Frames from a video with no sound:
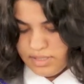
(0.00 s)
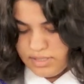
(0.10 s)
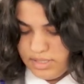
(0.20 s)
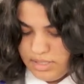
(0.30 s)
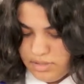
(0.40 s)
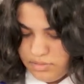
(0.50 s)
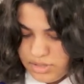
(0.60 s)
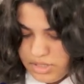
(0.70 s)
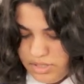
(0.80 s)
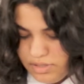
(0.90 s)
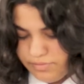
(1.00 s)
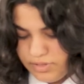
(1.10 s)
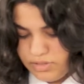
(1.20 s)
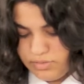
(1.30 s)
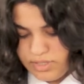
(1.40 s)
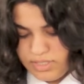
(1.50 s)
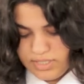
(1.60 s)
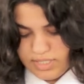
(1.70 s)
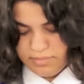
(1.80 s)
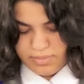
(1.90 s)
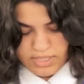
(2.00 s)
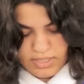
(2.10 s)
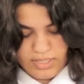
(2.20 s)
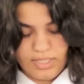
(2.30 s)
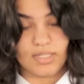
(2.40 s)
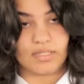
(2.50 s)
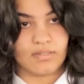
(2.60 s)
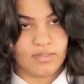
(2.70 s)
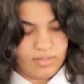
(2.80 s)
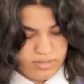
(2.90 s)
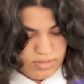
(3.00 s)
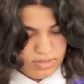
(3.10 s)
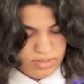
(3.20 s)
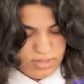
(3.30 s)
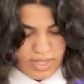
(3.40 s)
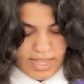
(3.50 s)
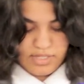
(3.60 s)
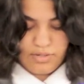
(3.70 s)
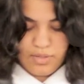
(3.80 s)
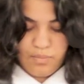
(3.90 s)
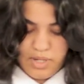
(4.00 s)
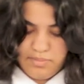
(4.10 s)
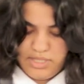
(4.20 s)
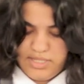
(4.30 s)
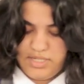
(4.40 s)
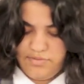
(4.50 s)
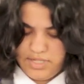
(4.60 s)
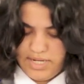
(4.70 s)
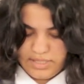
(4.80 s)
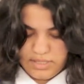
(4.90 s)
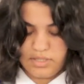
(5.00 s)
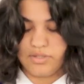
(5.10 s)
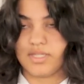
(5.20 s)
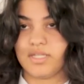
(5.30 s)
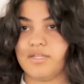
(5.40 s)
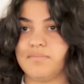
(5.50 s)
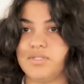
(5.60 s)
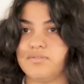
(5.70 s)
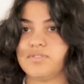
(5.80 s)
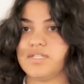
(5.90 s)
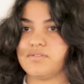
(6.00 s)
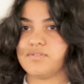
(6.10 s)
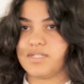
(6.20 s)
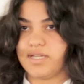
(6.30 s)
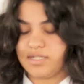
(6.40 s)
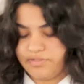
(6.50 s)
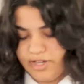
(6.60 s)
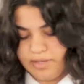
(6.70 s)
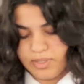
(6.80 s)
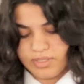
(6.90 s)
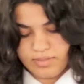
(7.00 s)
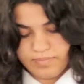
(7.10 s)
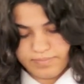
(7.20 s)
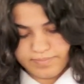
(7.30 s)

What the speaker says: is an illusion of what true sustainability is, as only 1% of collected clothing can be used as recycled fibers.